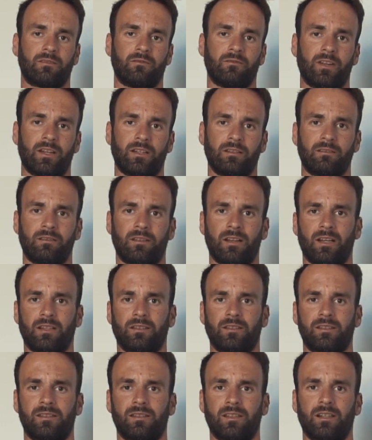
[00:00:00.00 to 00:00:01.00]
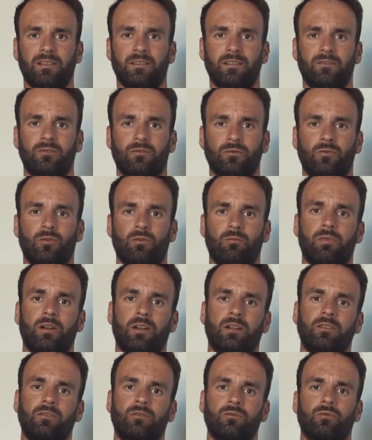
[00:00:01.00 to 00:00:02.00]
when I decided to go
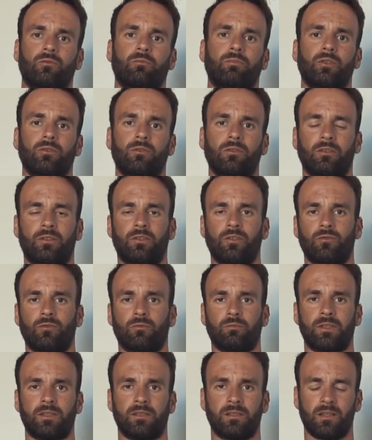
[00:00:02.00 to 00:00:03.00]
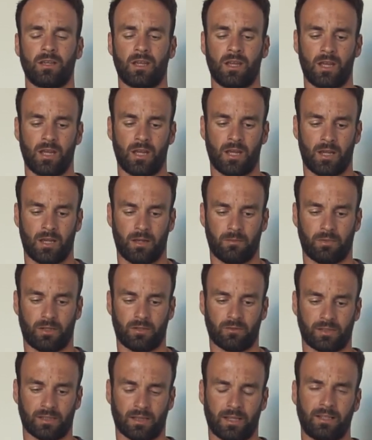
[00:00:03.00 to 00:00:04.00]
back to butyl tubes,
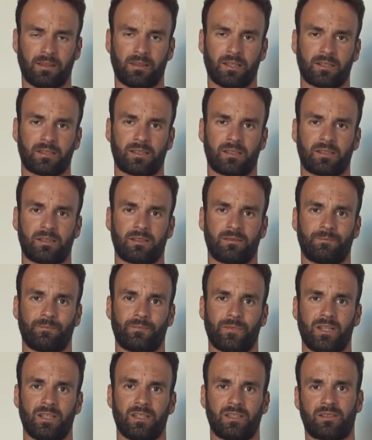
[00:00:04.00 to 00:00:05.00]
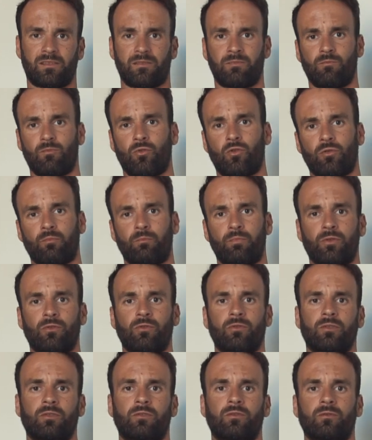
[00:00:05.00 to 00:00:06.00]
because latex is more
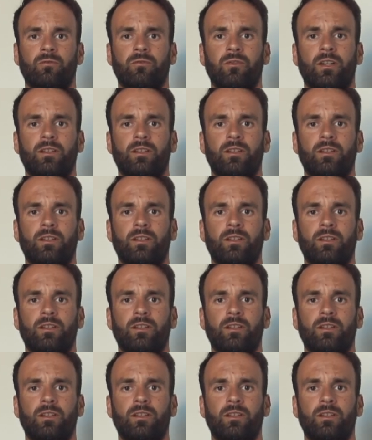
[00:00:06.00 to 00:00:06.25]
prone to